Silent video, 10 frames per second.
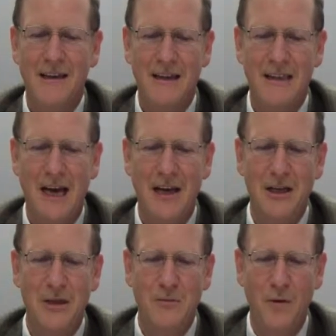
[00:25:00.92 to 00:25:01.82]
the sun
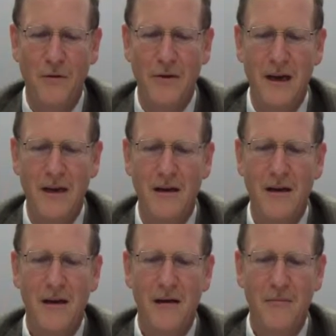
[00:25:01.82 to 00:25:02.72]
is moving
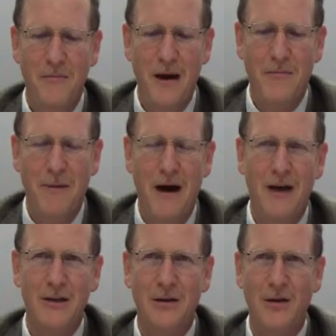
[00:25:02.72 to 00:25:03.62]
big
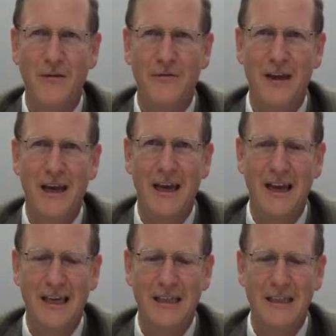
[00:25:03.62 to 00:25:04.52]
part of the
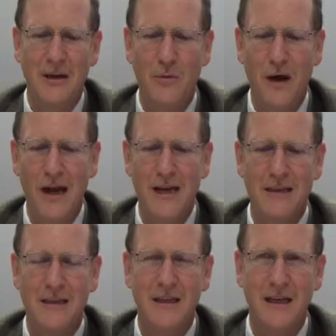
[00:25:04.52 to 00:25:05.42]
east and
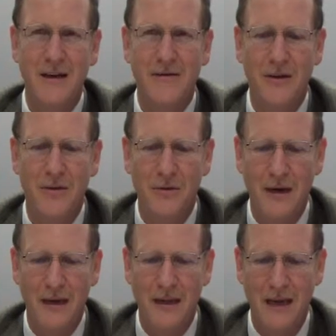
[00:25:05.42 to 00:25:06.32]
west even
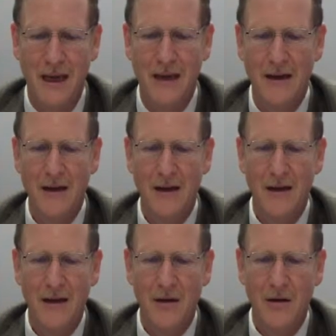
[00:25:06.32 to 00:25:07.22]
during the day,
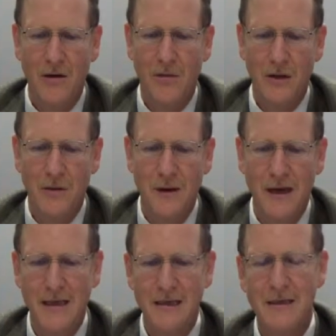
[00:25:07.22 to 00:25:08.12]
which
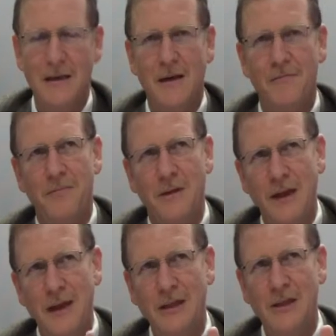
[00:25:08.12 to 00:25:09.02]
means
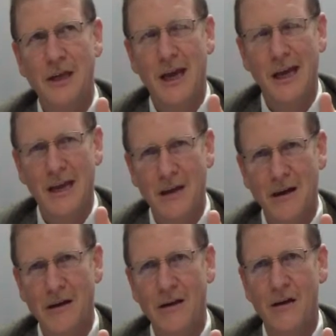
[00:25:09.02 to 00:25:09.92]
each day
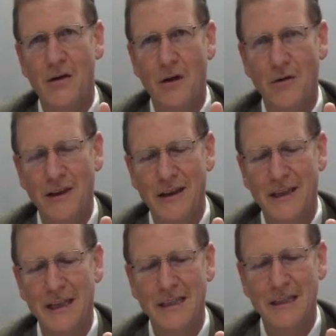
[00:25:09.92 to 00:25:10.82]
go in
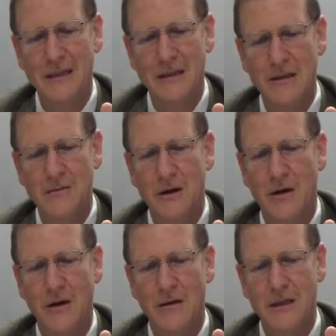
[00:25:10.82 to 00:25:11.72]
distance
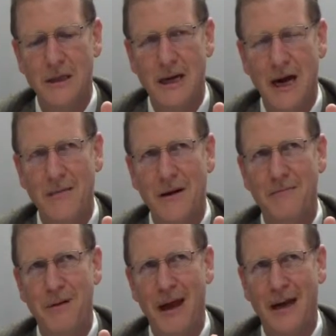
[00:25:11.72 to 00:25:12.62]
because coming
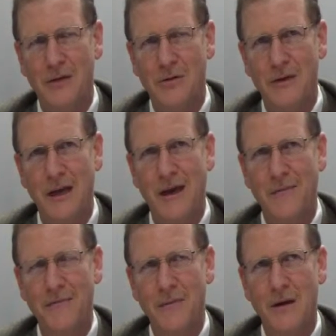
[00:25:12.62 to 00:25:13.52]
back to
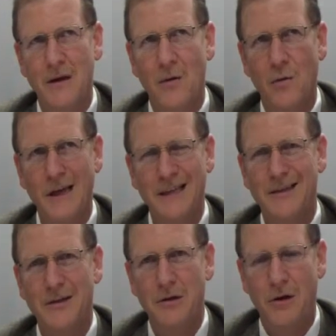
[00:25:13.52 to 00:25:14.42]
the
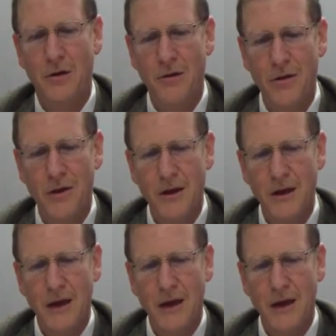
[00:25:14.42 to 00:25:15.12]
west north